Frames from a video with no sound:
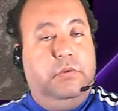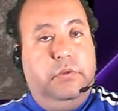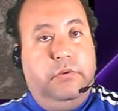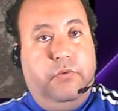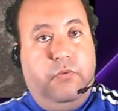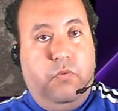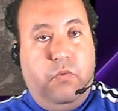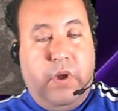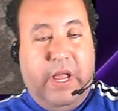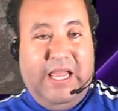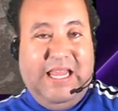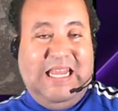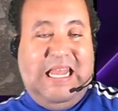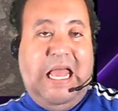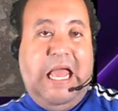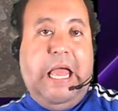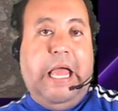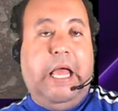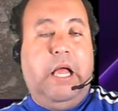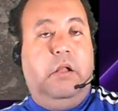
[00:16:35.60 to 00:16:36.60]
great
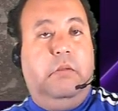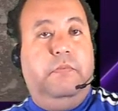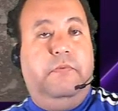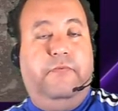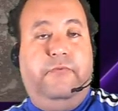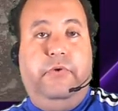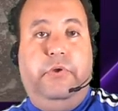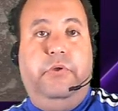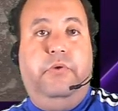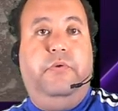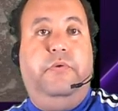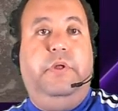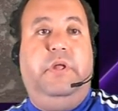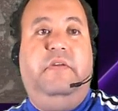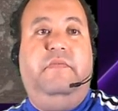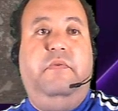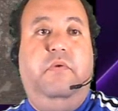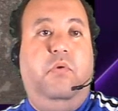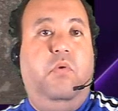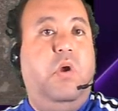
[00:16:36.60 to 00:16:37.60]
help for you
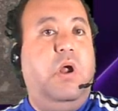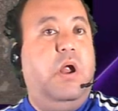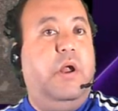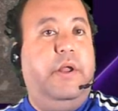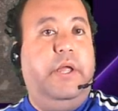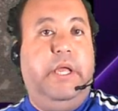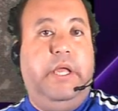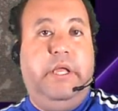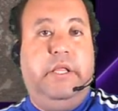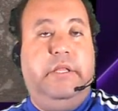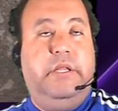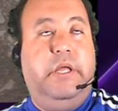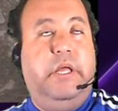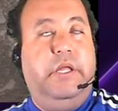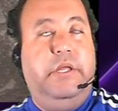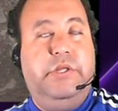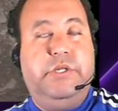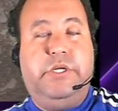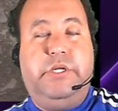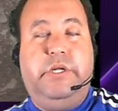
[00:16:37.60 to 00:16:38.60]
if you are in the
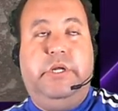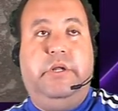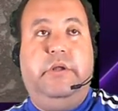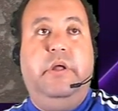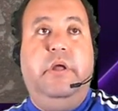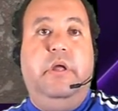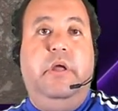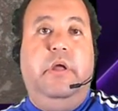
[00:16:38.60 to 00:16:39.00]
internet